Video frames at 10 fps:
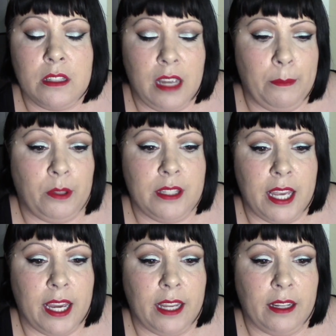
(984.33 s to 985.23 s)
sample
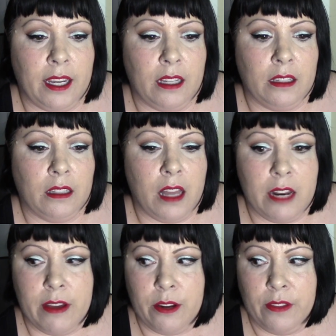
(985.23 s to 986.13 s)
set and a lot
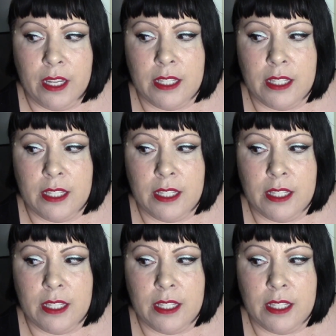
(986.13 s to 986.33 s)
of other things.